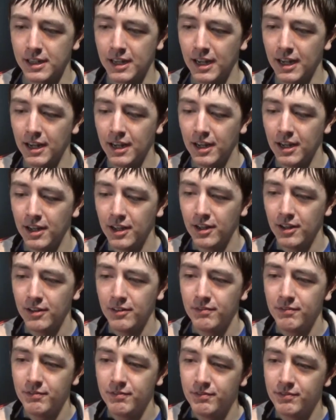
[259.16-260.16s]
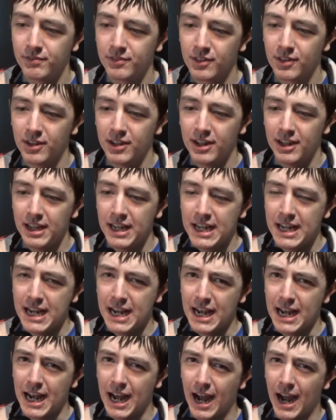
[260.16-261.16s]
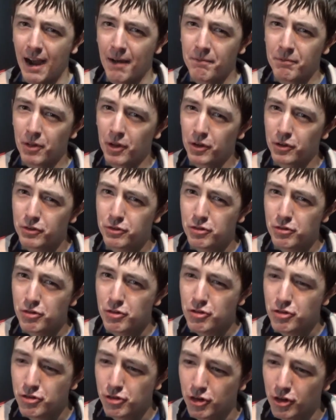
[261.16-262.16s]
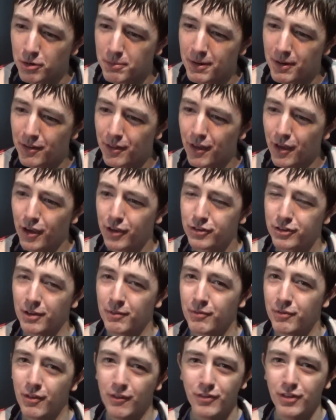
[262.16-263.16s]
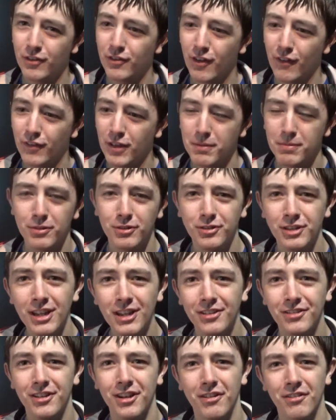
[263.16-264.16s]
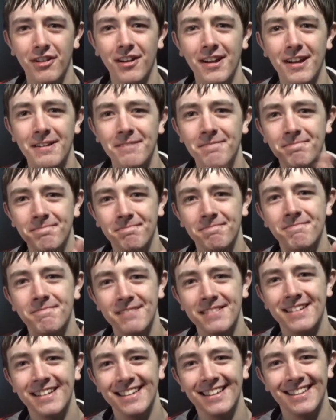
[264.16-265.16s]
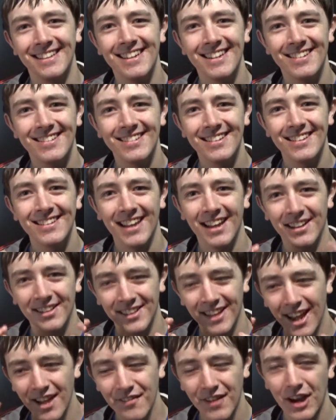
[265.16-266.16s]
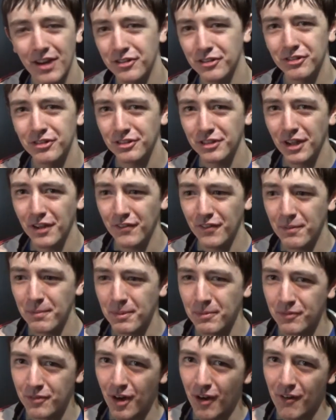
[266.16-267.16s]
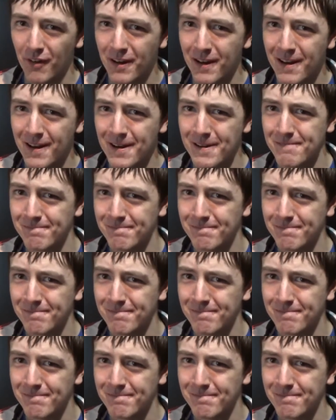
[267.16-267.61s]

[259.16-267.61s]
I'm not too sure about this. I'm 50-50. If it's DC, right? DC's live-action stuff have been very...